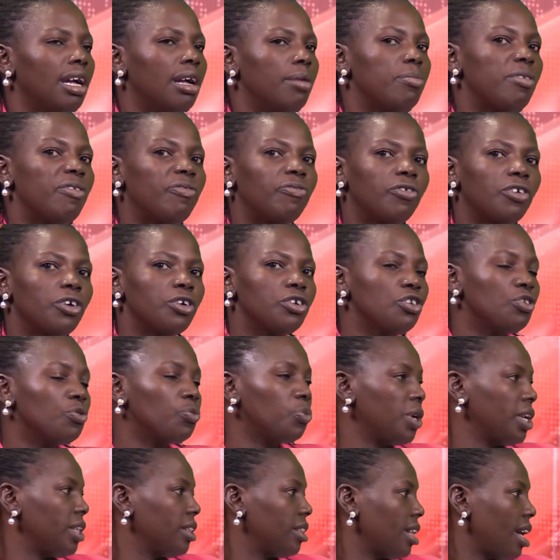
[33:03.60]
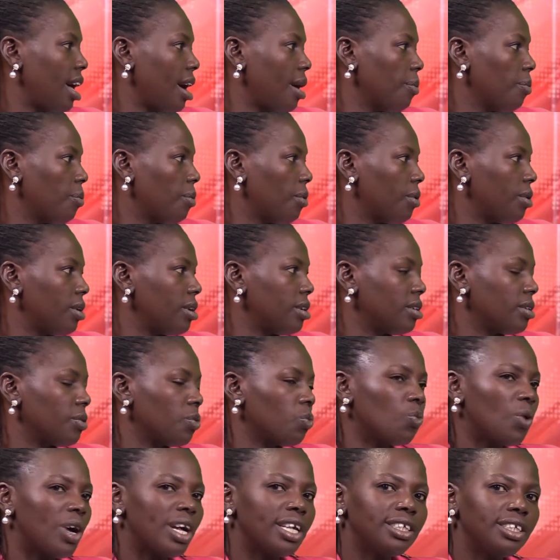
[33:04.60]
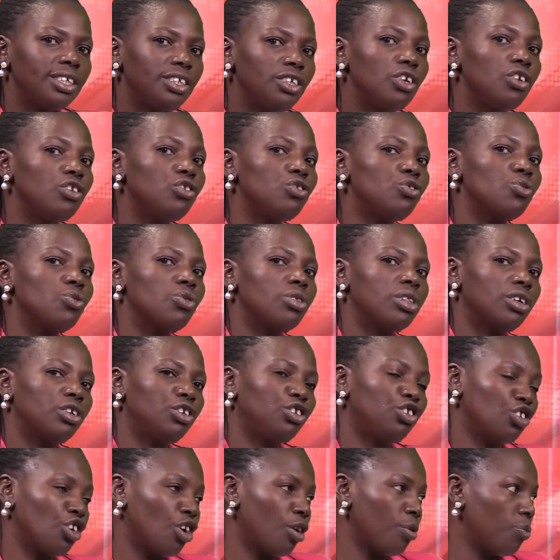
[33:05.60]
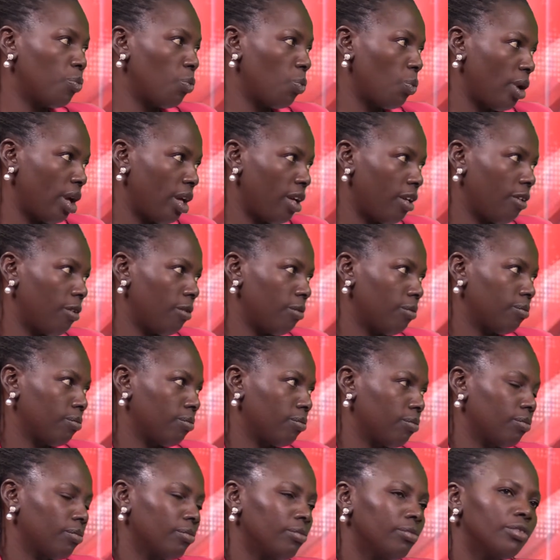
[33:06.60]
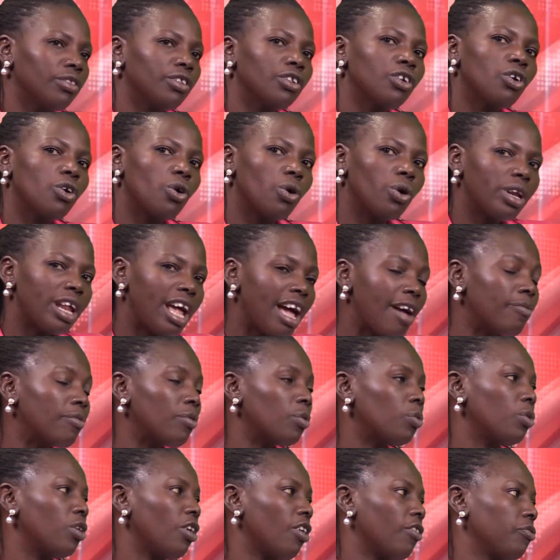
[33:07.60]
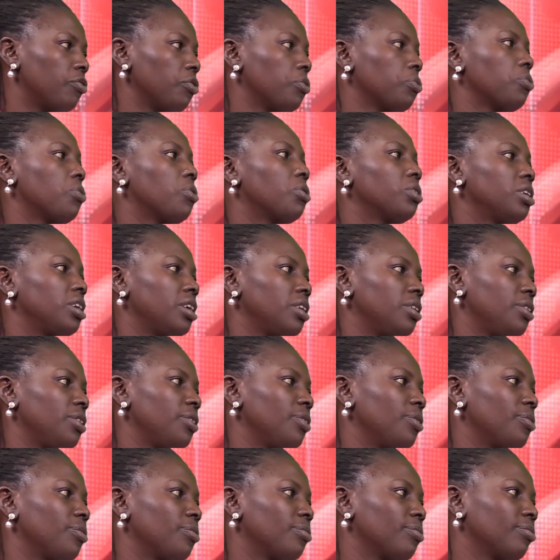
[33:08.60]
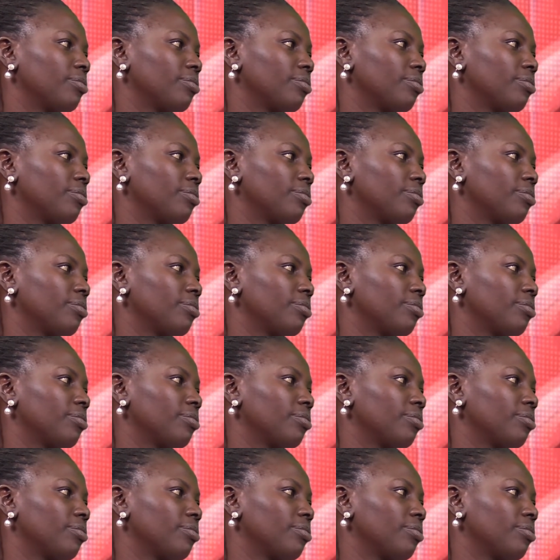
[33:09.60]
before you win the award. Once you do the job well, God have a way of rewarding you.